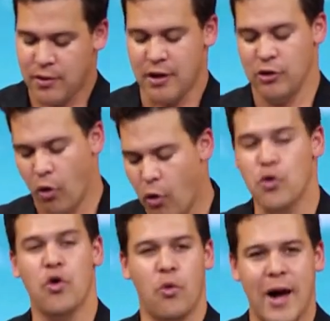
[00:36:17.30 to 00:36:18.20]
In all
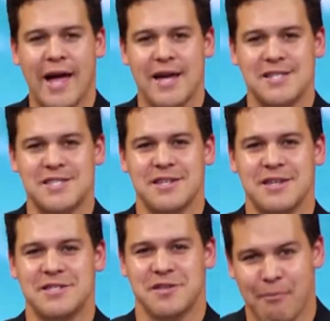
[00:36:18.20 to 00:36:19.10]
your ways,
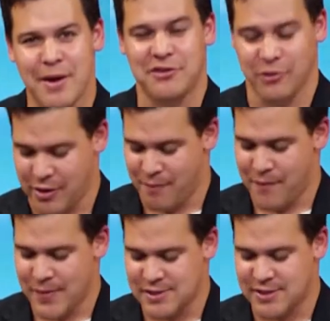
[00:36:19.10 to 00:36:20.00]
submit to Him,
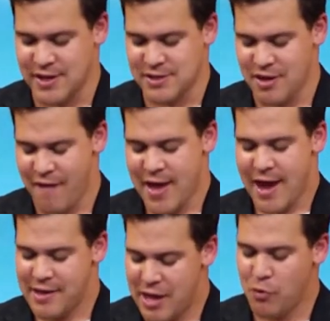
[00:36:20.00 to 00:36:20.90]
it says,
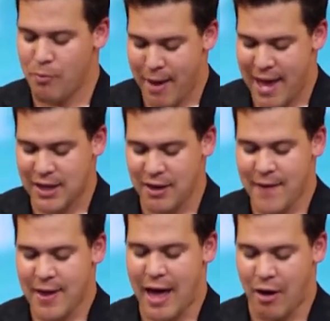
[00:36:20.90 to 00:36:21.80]
and He will make
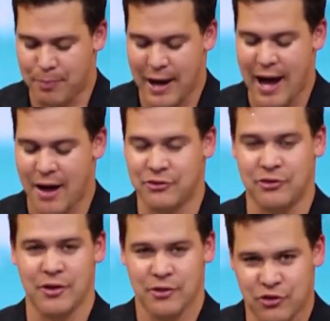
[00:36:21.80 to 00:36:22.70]
our
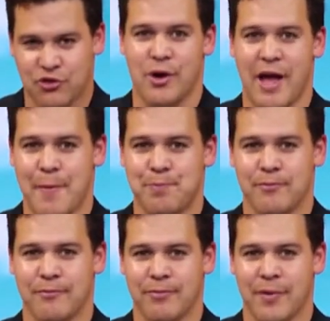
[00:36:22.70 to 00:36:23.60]
paths straight.
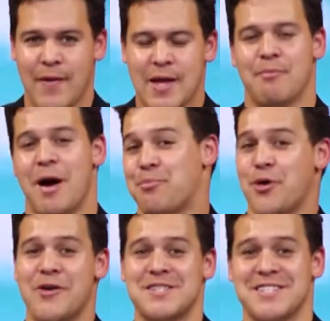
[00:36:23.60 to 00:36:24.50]
My
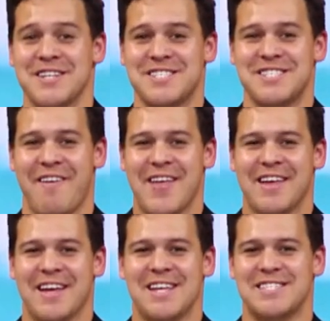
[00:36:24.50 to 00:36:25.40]
prayer is this,
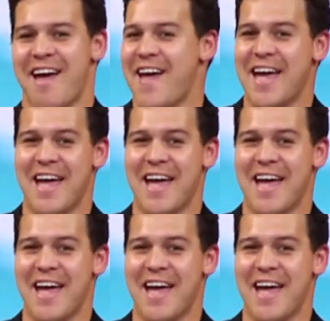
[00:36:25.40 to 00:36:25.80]
is that